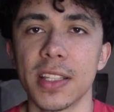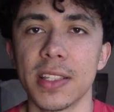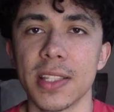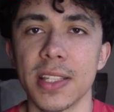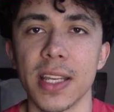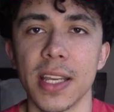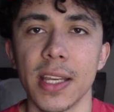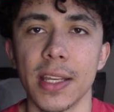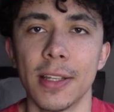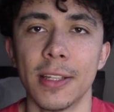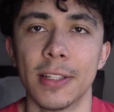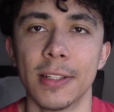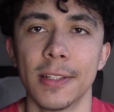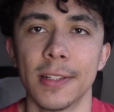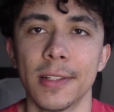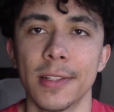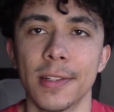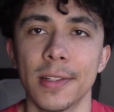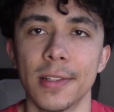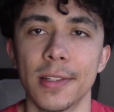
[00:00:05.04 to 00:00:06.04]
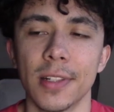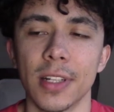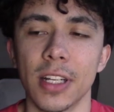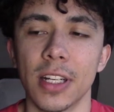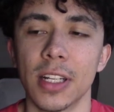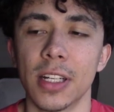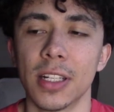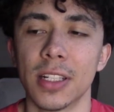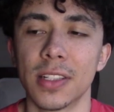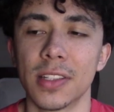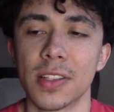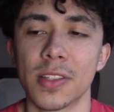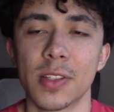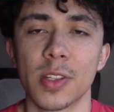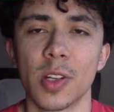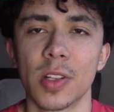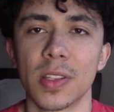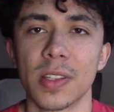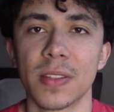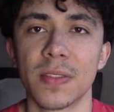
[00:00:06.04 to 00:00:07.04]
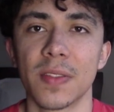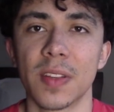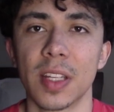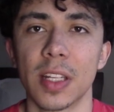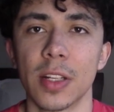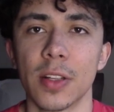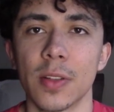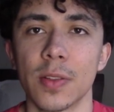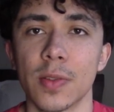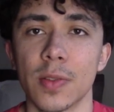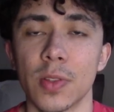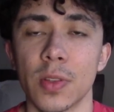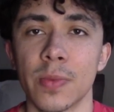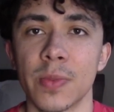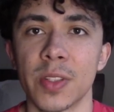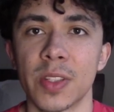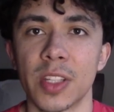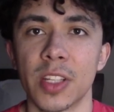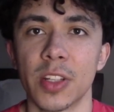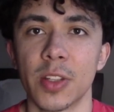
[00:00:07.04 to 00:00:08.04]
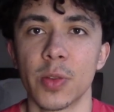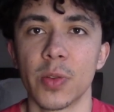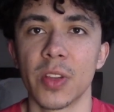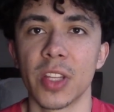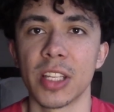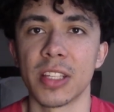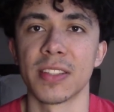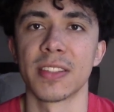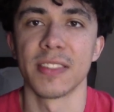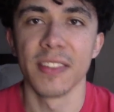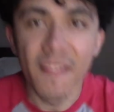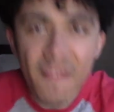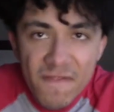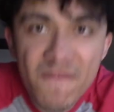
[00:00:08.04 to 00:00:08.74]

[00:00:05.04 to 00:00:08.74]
say uh, to start this video, so I'm just going to do this.